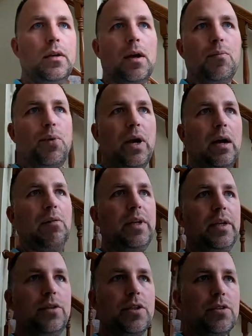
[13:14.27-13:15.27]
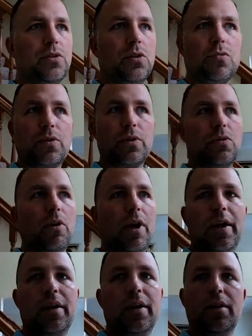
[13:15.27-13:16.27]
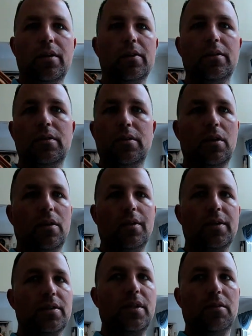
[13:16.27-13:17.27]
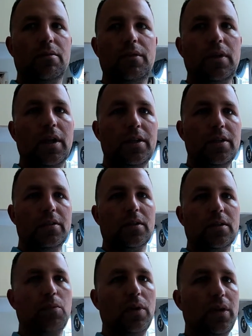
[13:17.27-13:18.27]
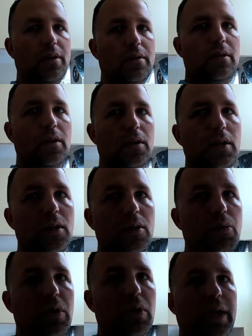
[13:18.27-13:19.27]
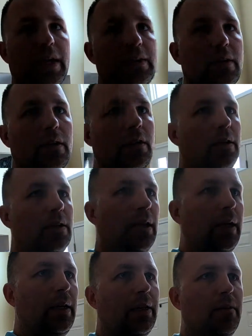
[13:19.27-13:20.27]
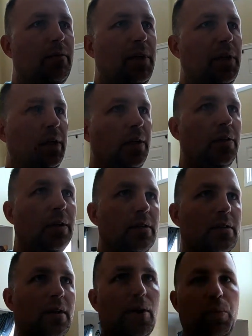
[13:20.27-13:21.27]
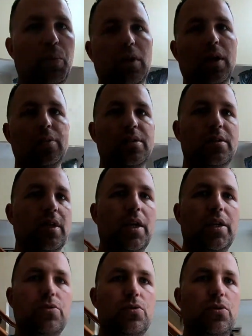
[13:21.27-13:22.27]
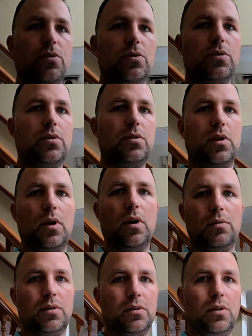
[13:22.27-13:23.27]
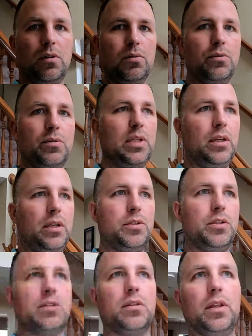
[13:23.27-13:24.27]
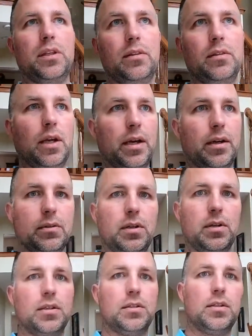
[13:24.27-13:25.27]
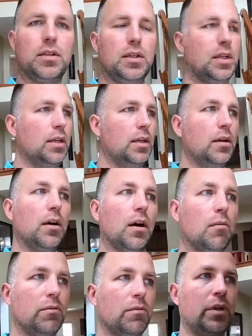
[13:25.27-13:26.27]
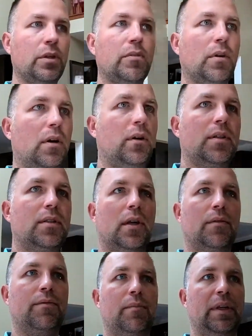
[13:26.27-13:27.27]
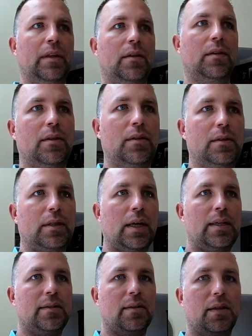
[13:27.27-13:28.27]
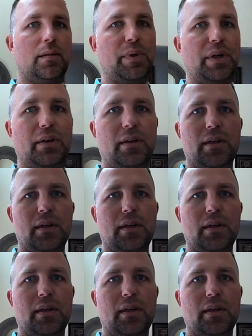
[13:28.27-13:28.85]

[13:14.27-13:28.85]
I'm probably just over $1,000 into all this stuff that I just explained. But like I said, it is kind of convenient. You can set up all kinds of schedules. There's little routines just like Echo does. You can do all this stuff. I mean, the sky's the limit.